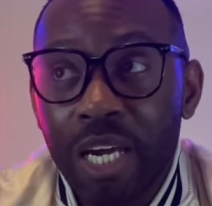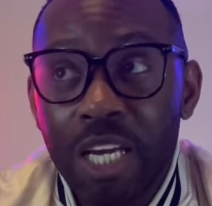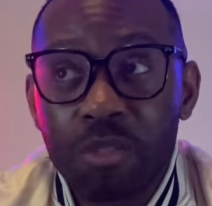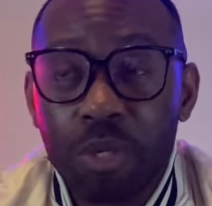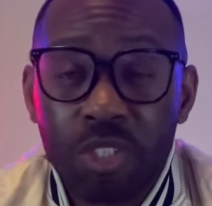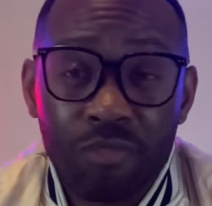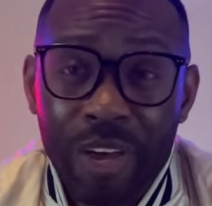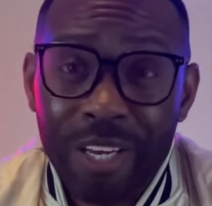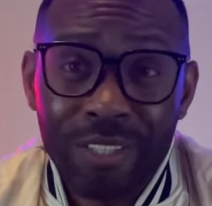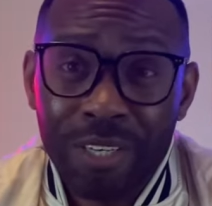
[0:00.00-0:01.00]
as much a
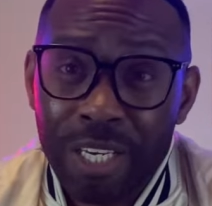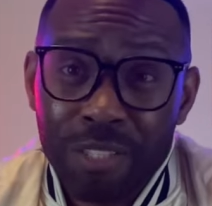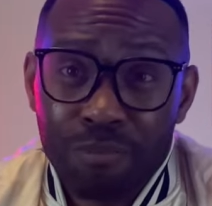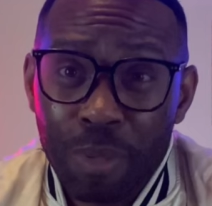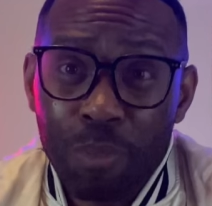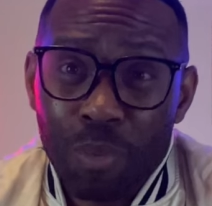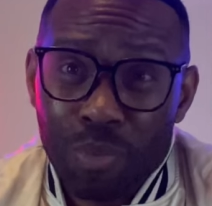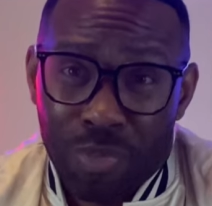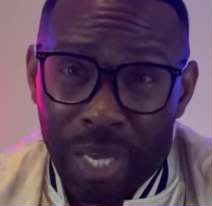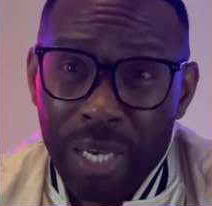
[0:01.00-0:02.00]
factor as
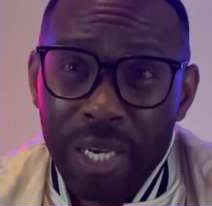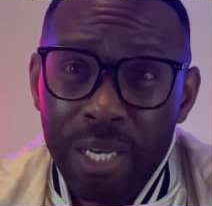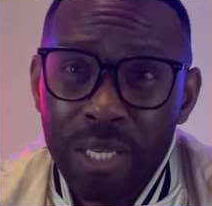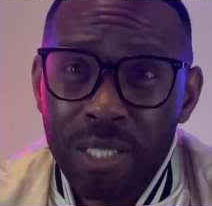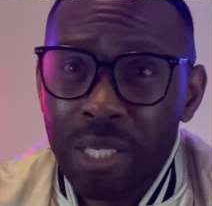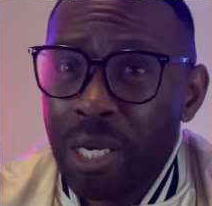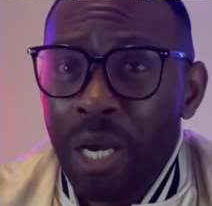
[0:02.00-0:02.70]
people think it is,